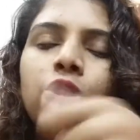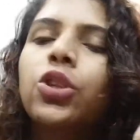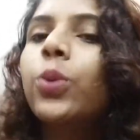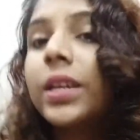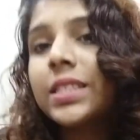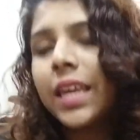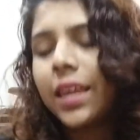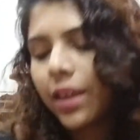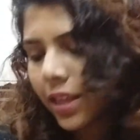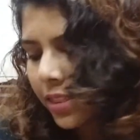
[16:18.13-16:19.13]
So you can
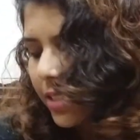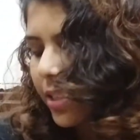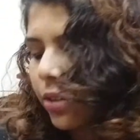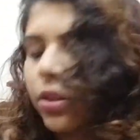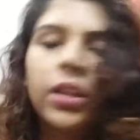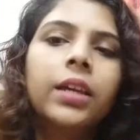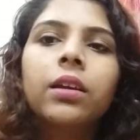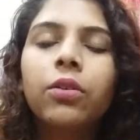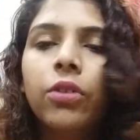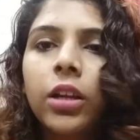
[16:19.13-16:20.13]
see, and these are
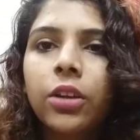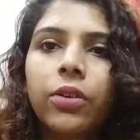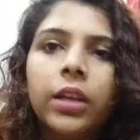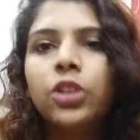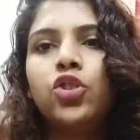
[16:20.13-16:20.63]
really